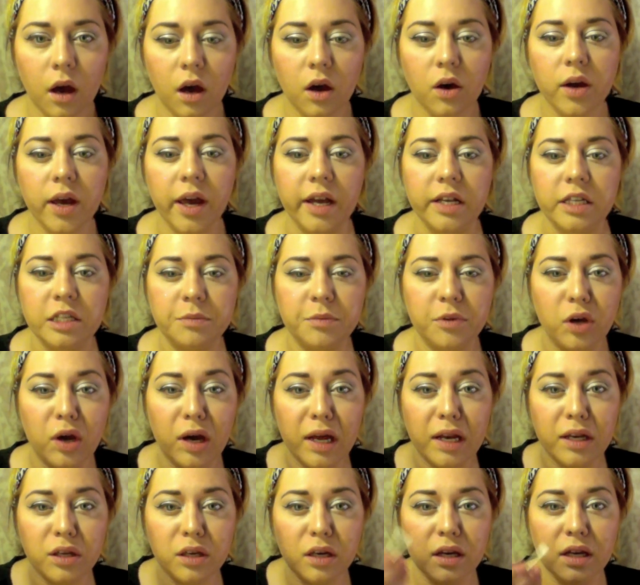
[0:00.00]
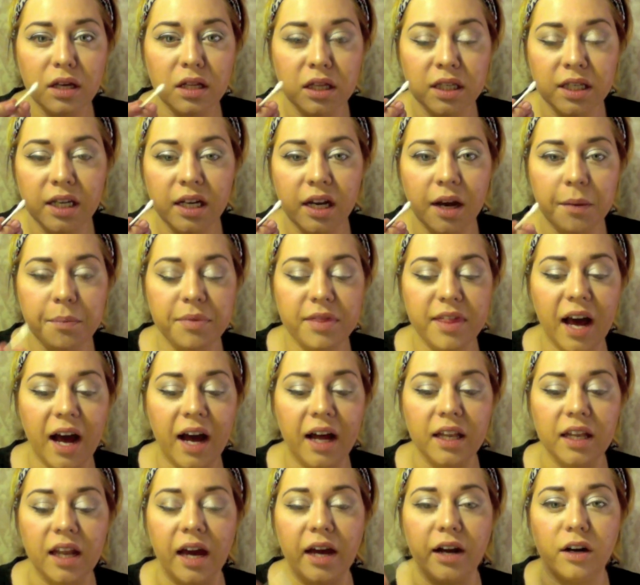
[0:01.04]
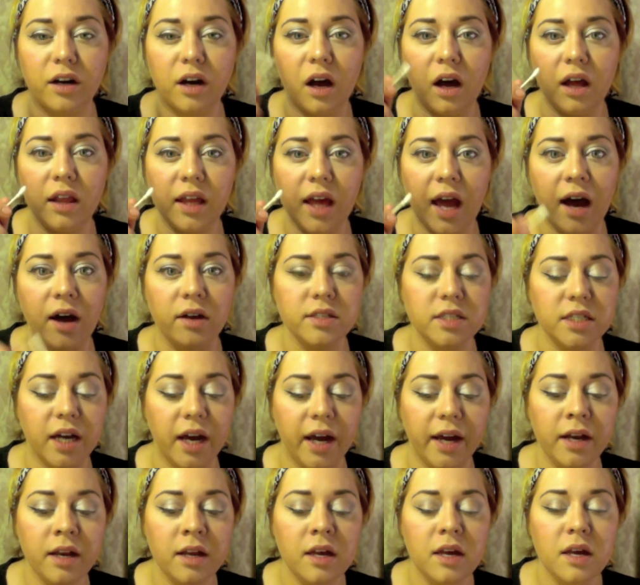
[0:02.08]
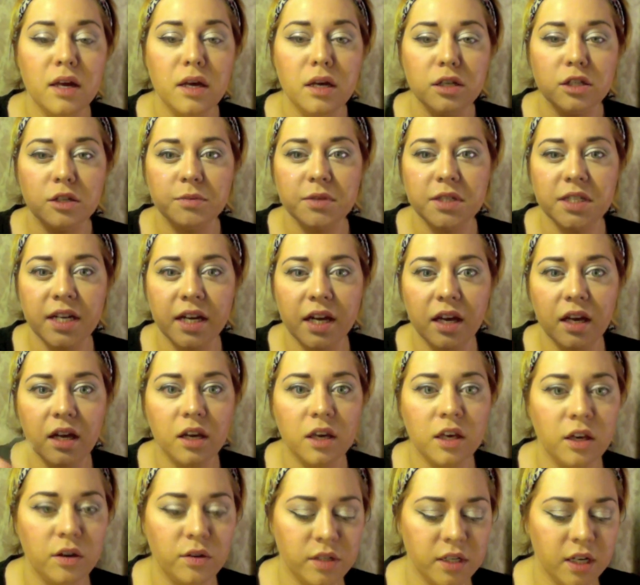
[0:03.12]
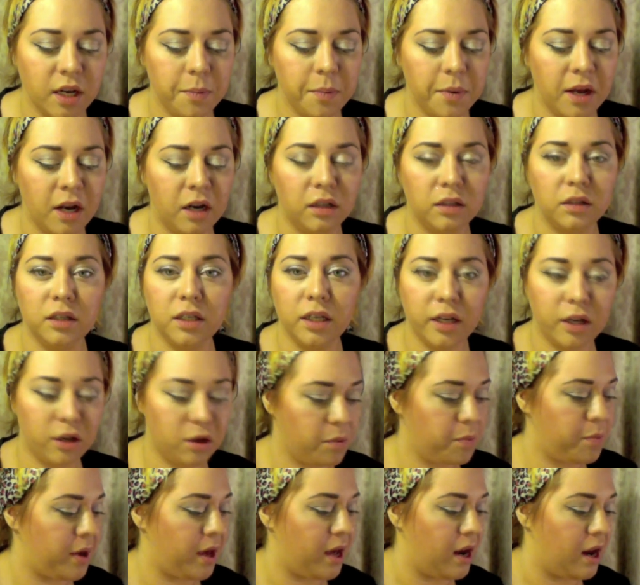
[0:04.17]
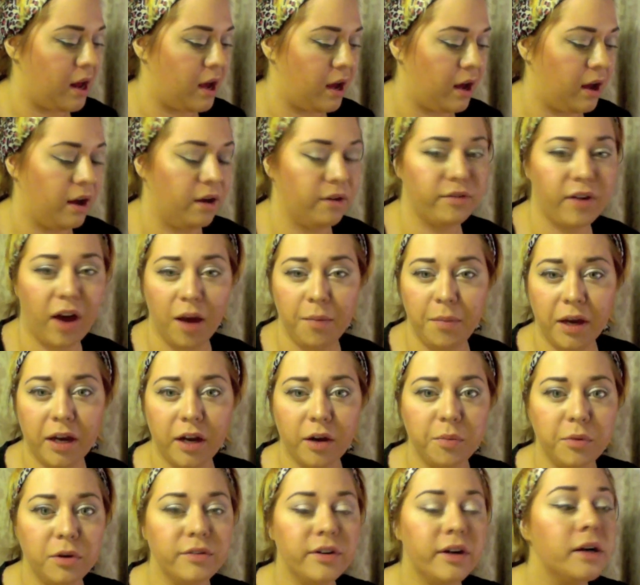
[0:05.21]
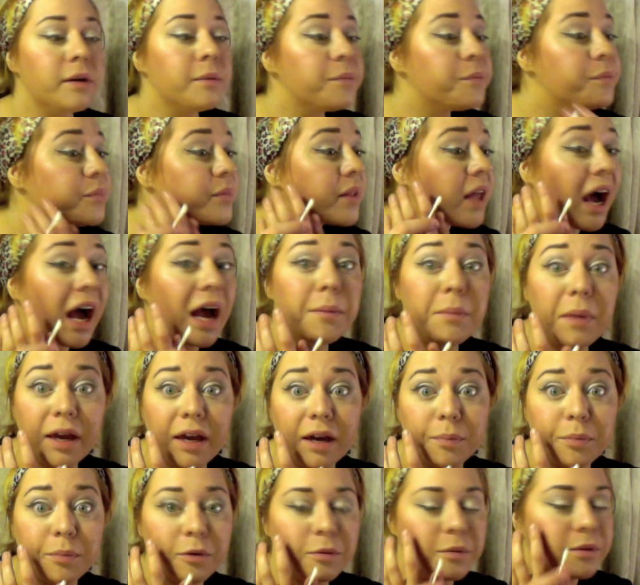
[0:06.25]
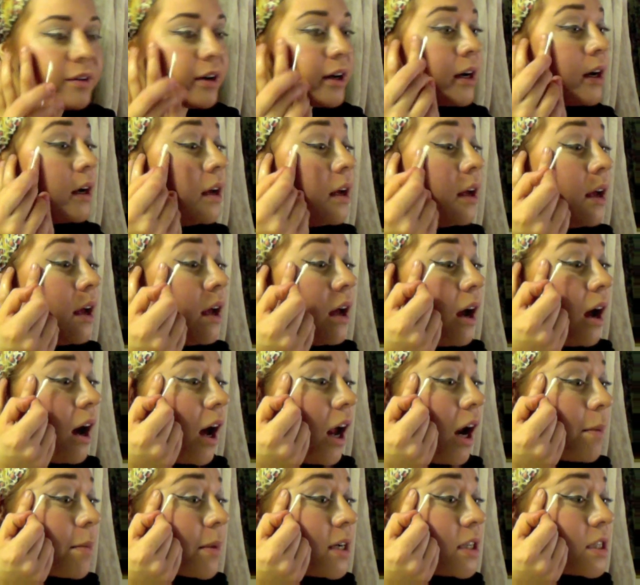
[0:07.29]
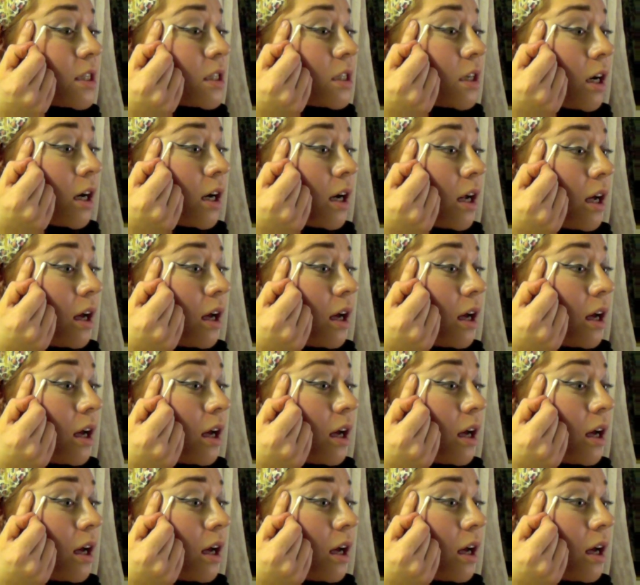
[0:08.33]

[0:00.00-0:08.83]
Okay, so I'm going to go ahead and clean up that liner on the outside. So I'm just taking a Q-tip and a little bit of eye makeup remover, and I'm going to